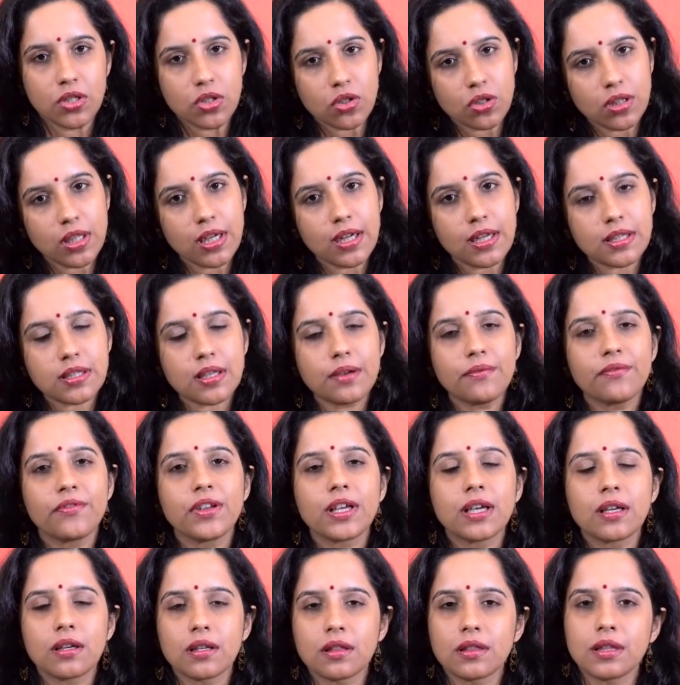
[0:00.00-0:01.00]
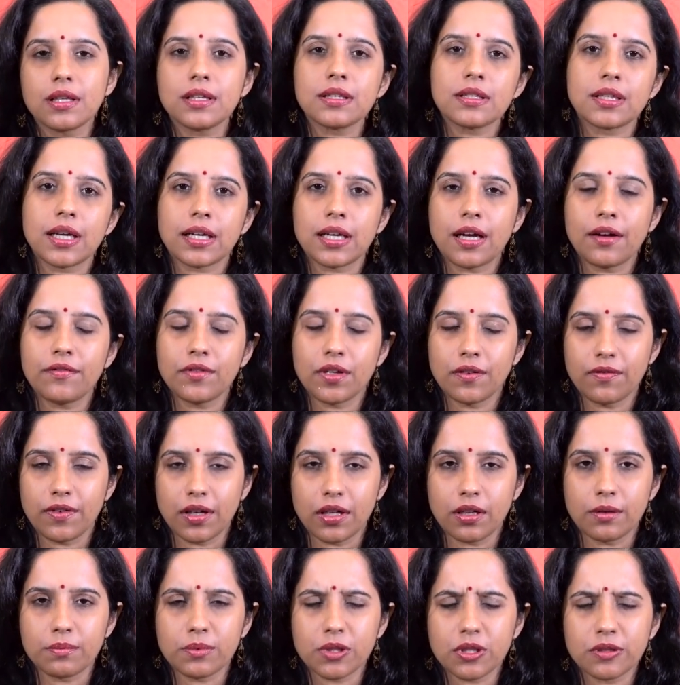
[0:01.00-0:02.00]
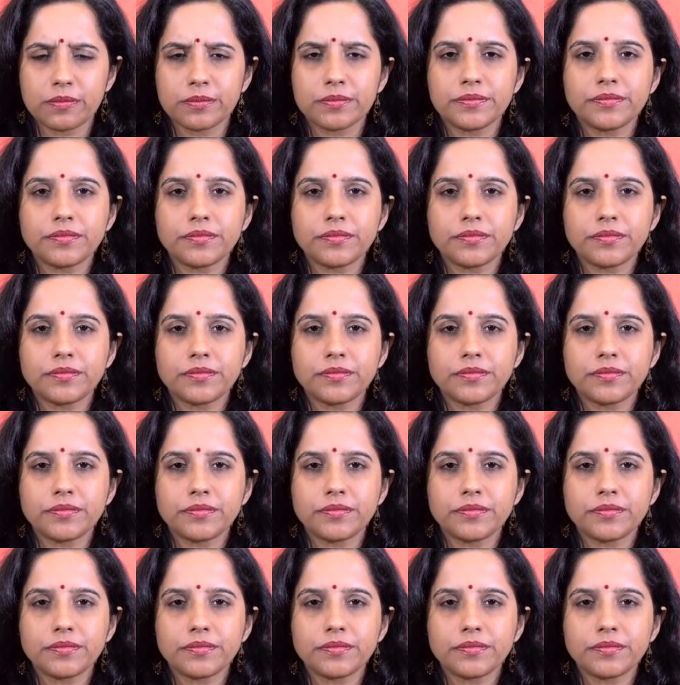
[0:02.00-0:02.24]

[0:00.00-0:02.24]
So there are some vikritis that have developed,